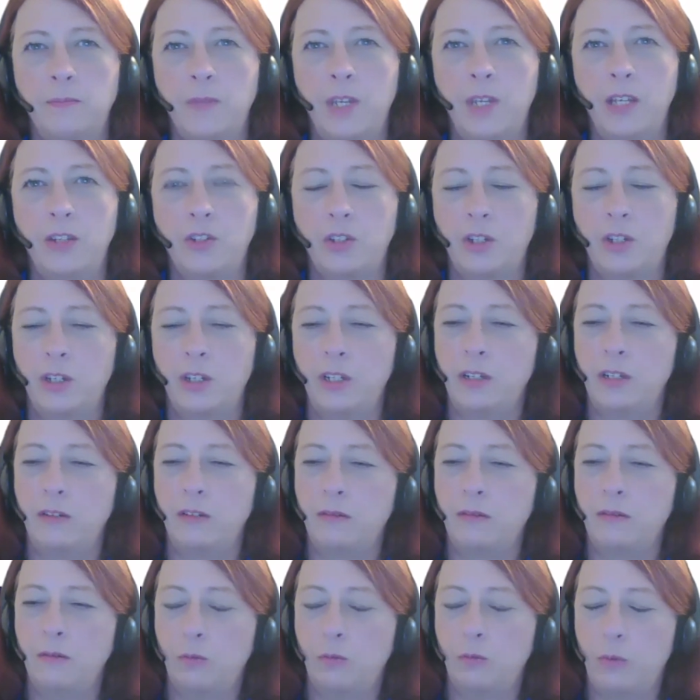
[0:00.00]
is good at
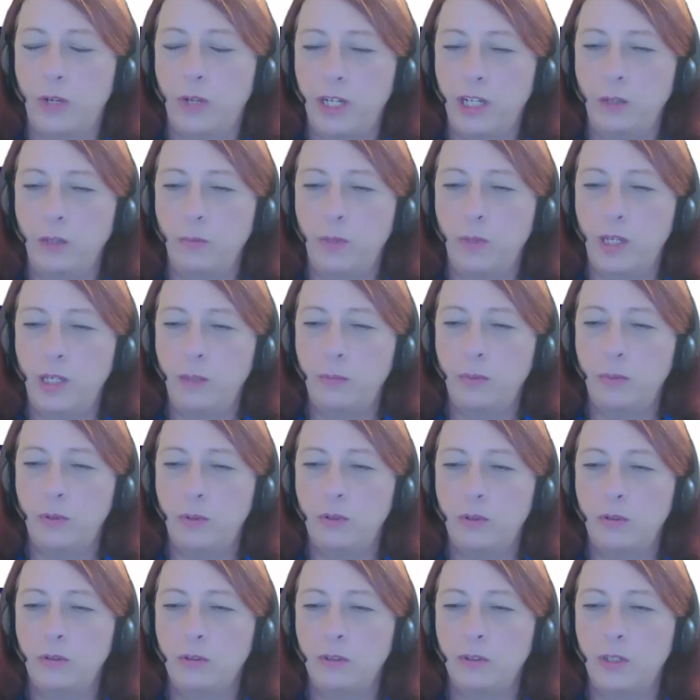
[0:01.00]
reading
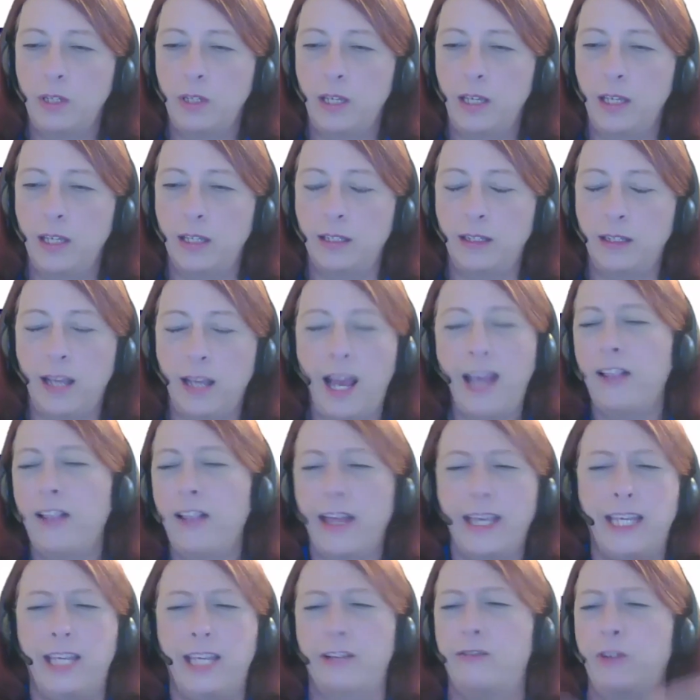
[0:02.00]
people and I
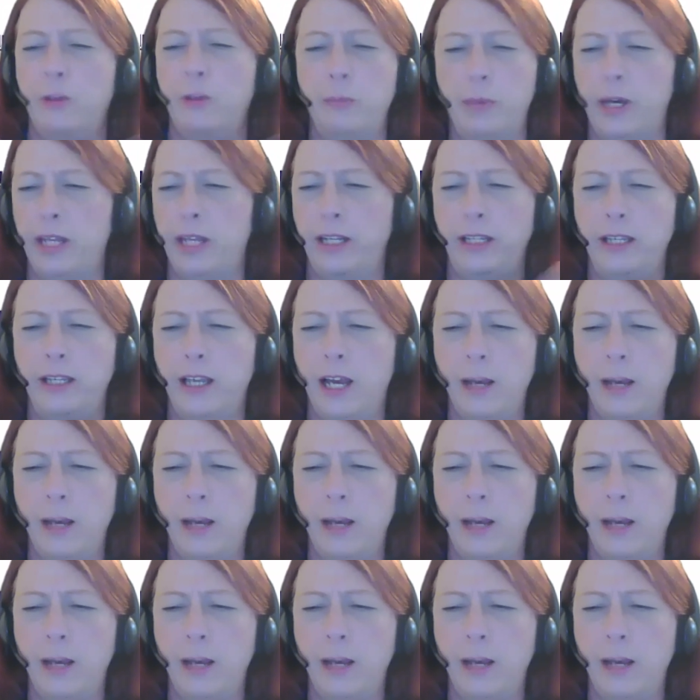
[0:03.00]
like everybody.